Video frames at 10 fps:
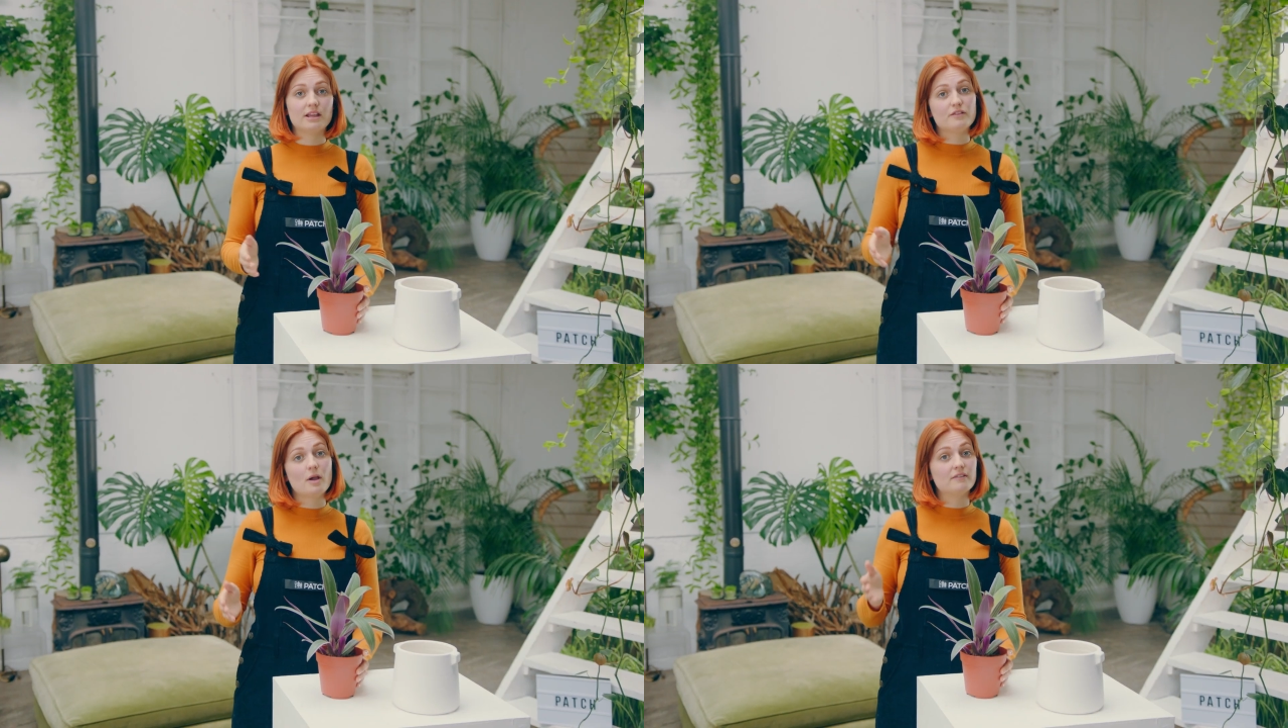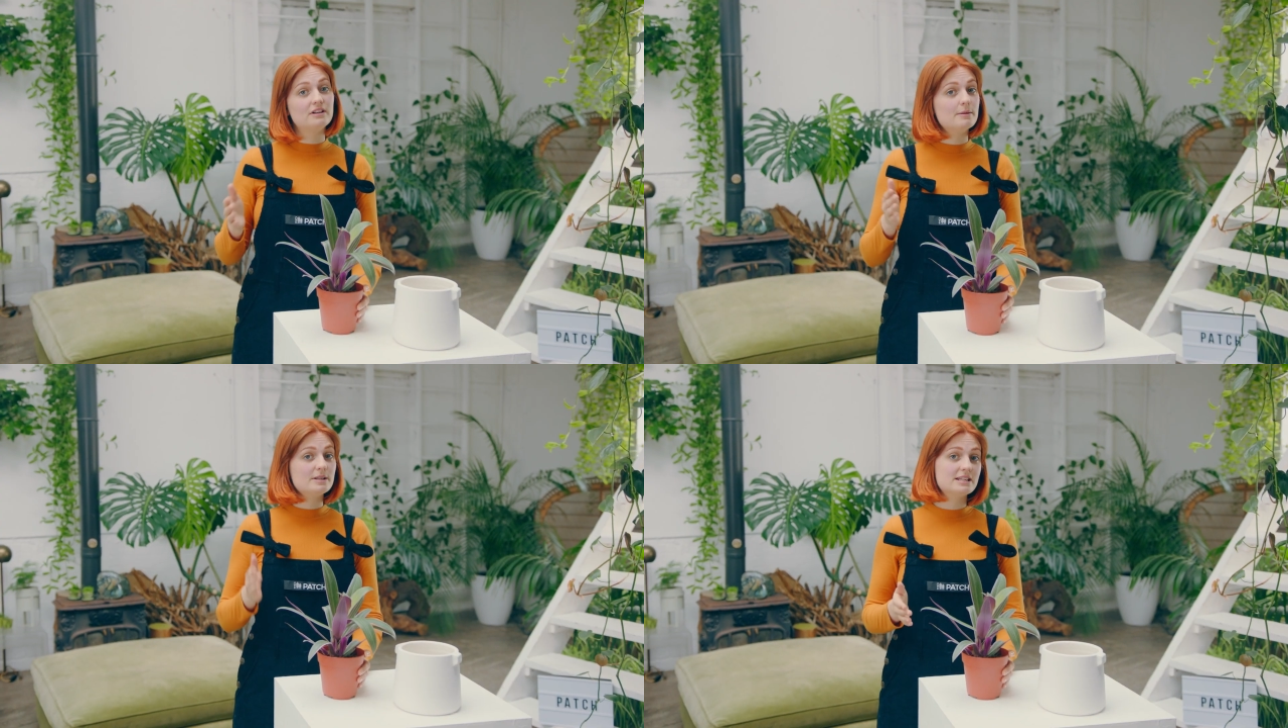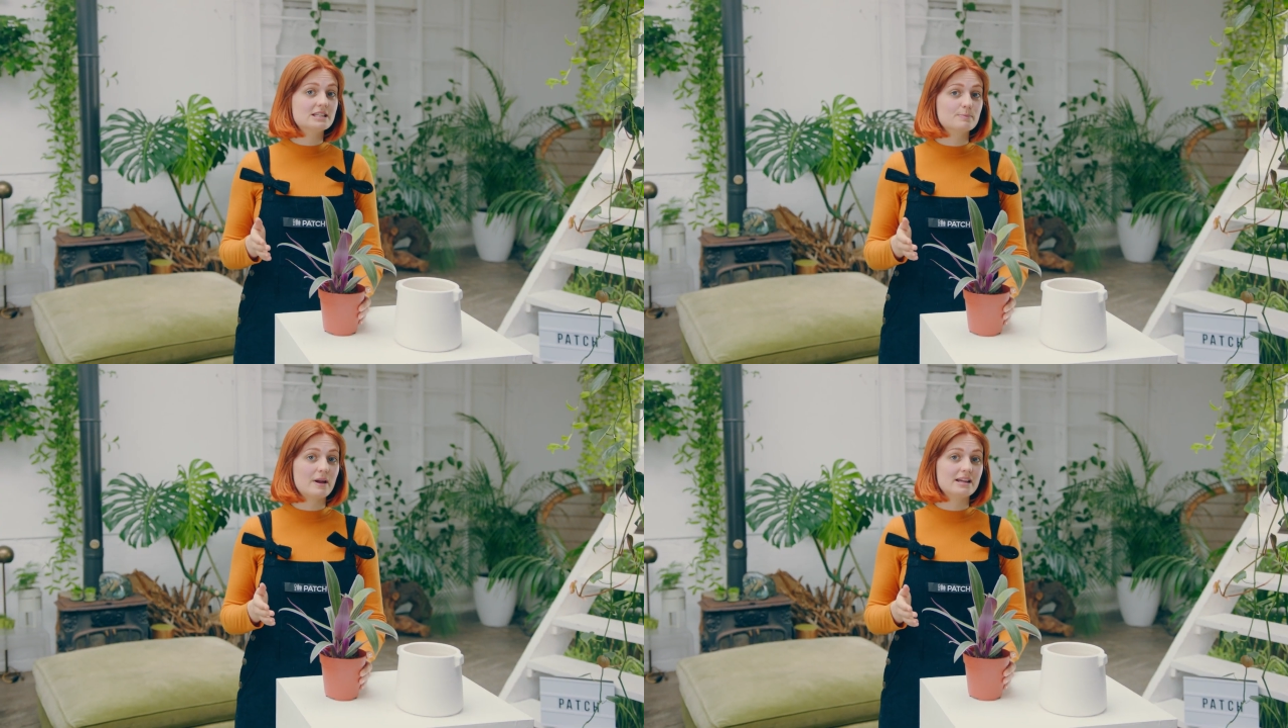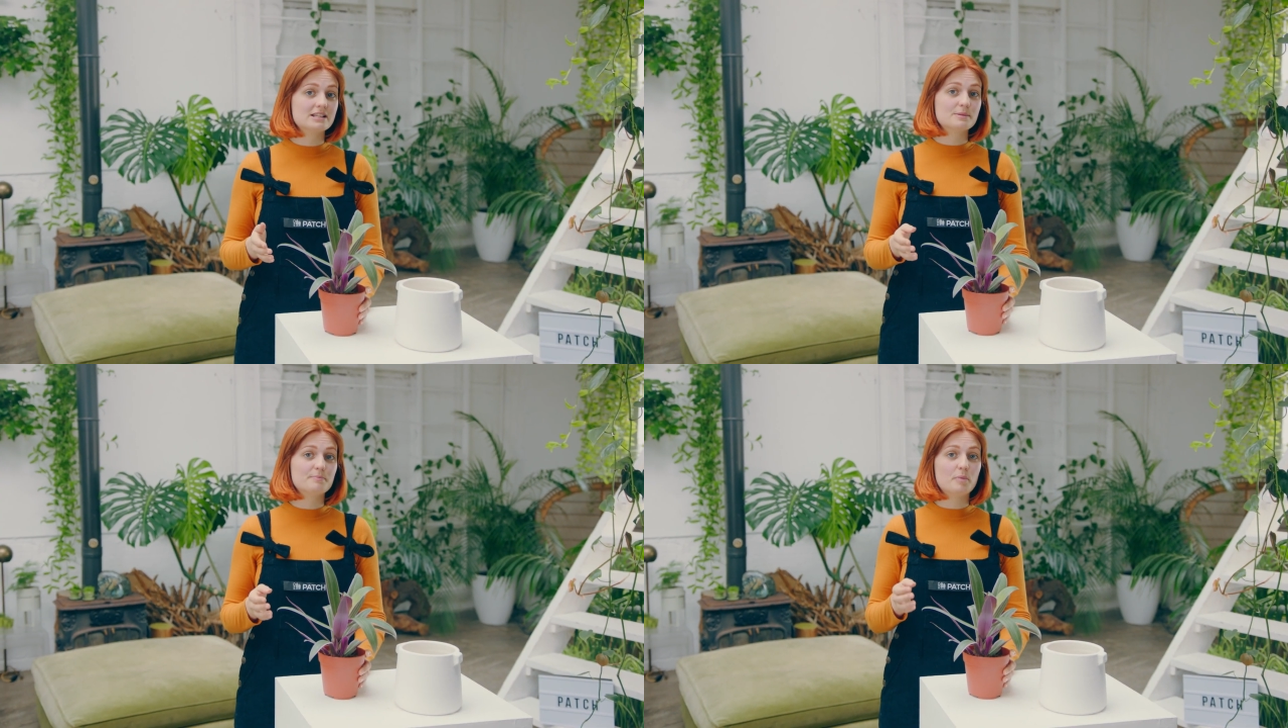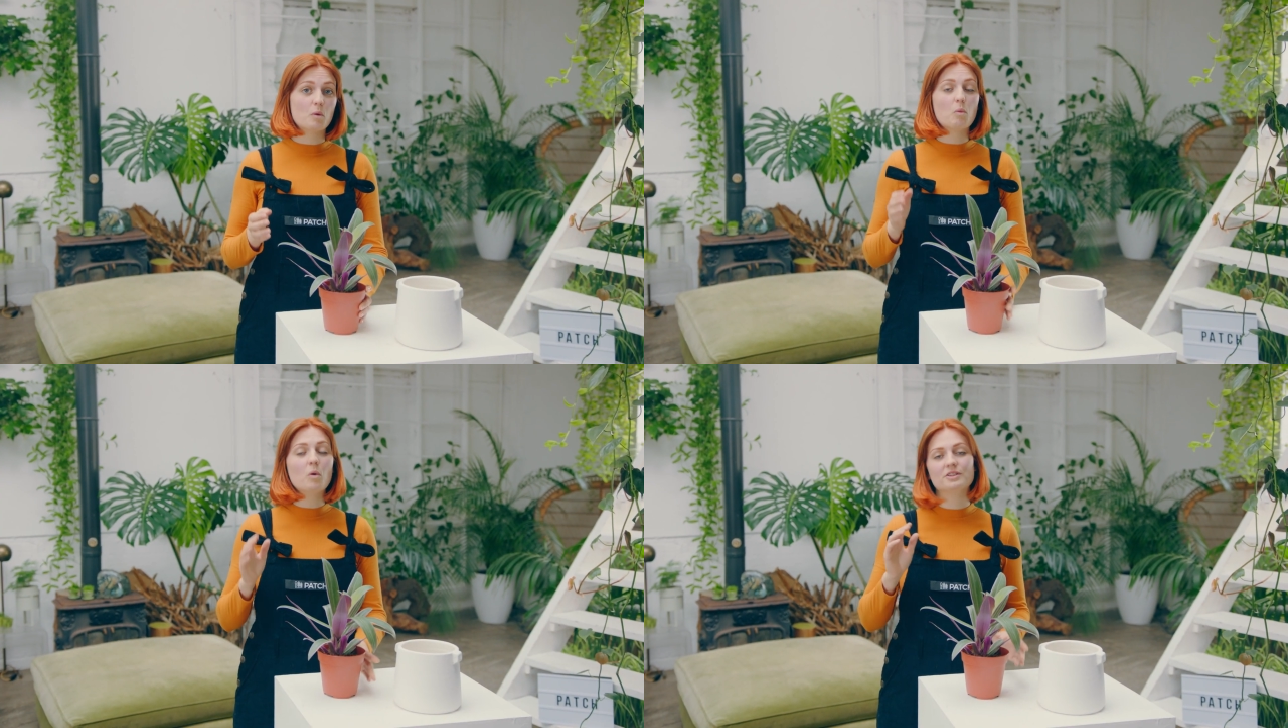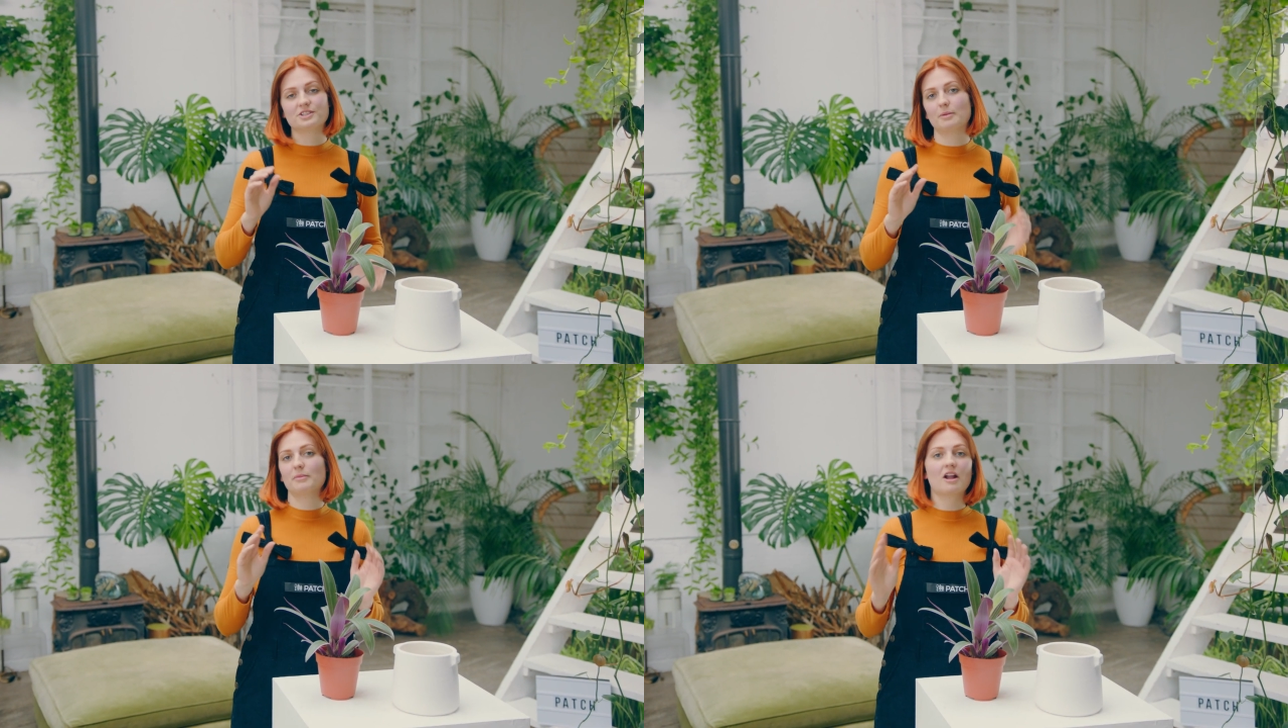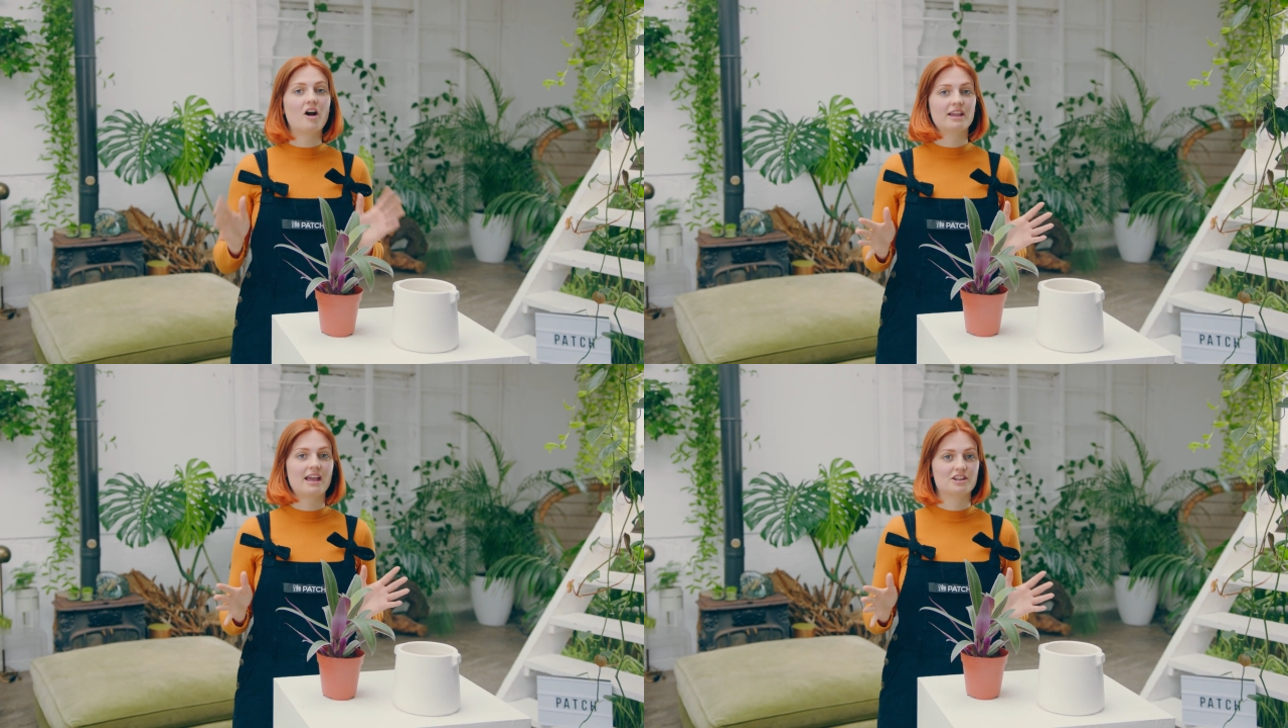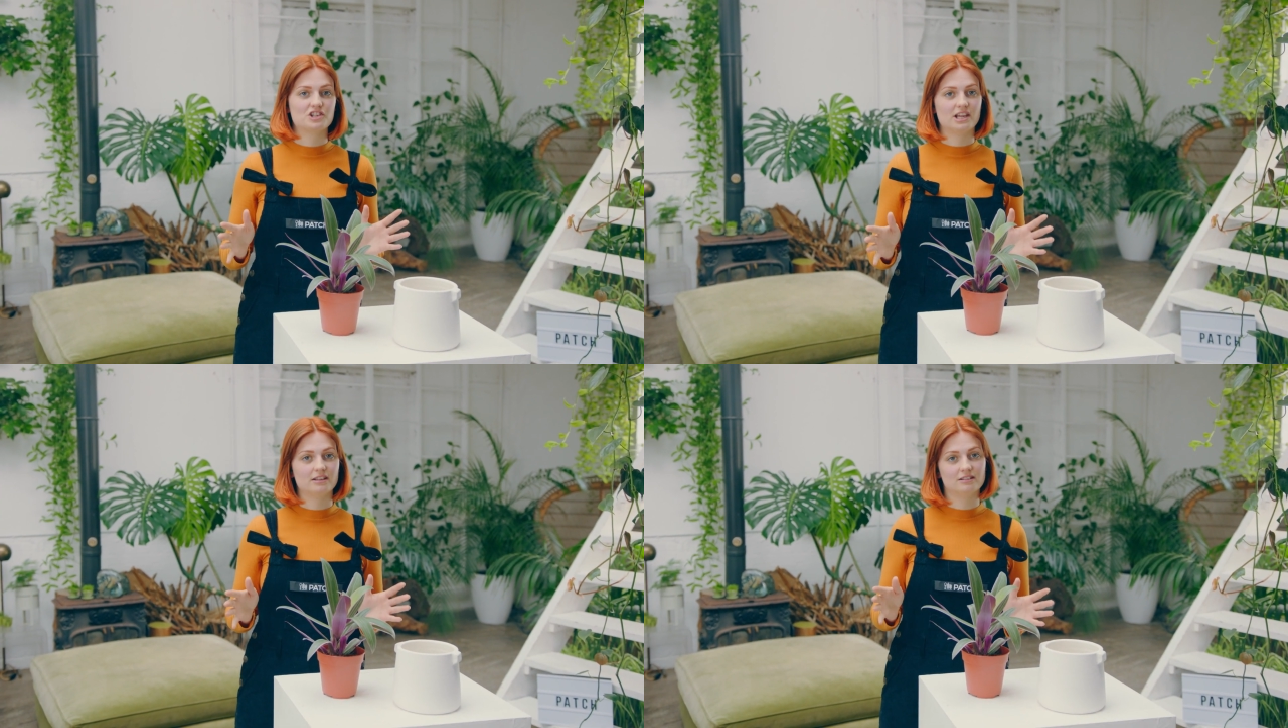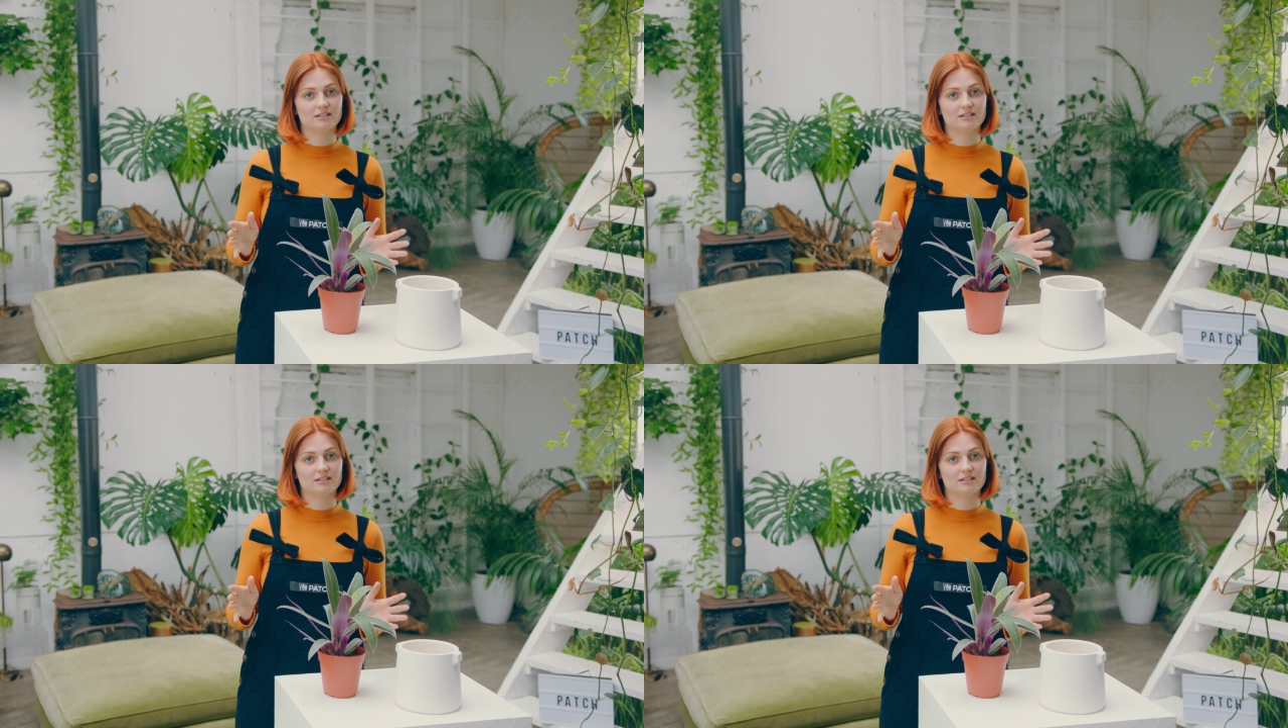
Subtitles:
if you have limited space but want something eye-catching.